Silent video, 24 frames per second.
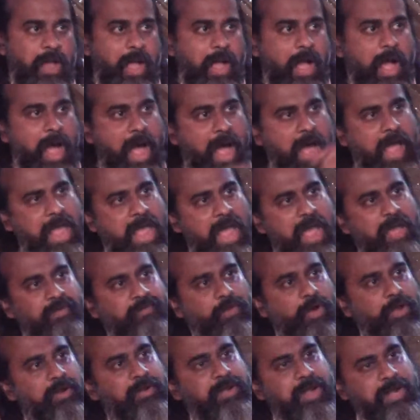I have
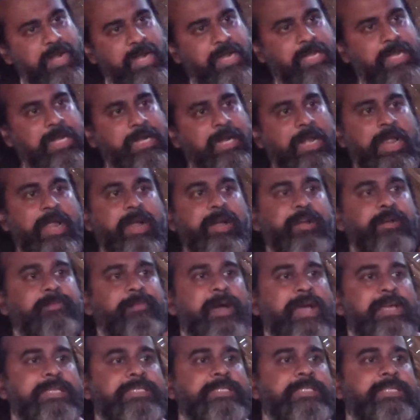already declared
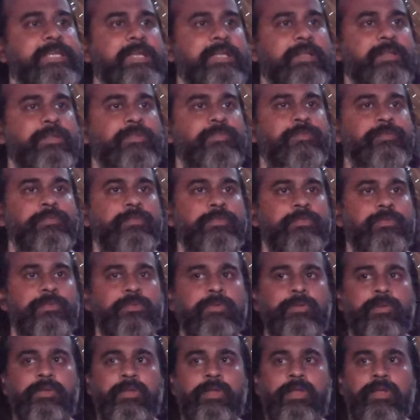myself
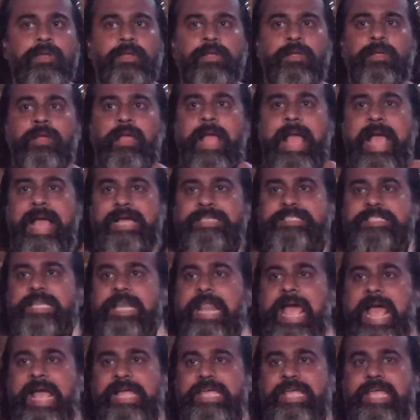as
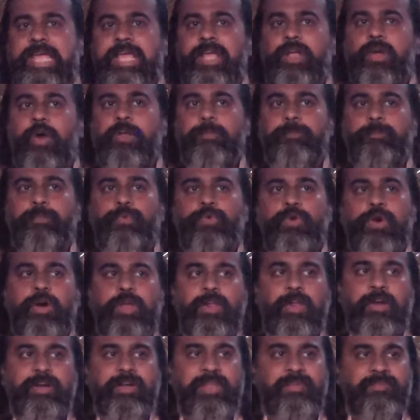lacking or poor
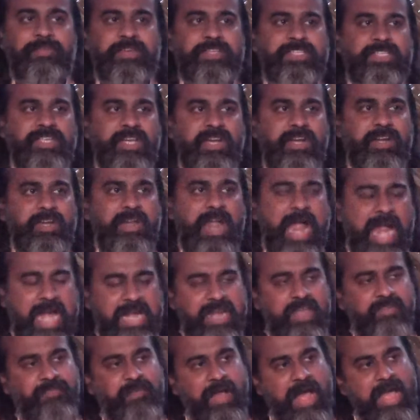or deficient. And
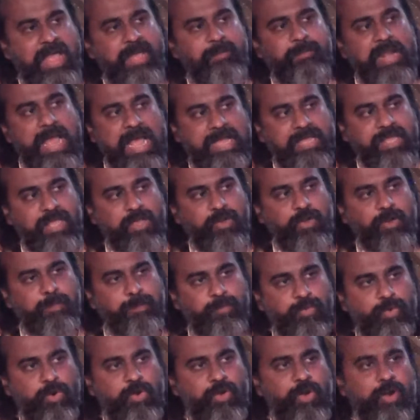if I am lacking or
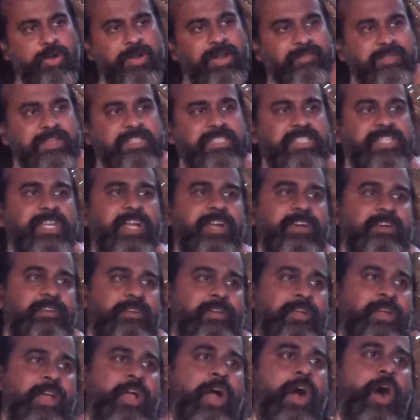poor or deficient,
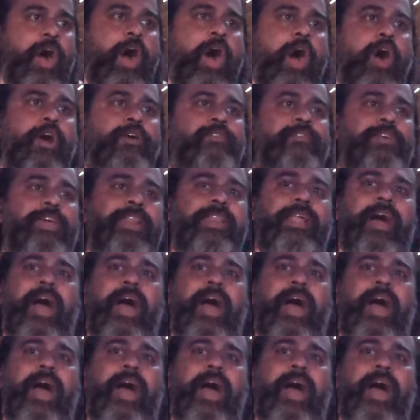how will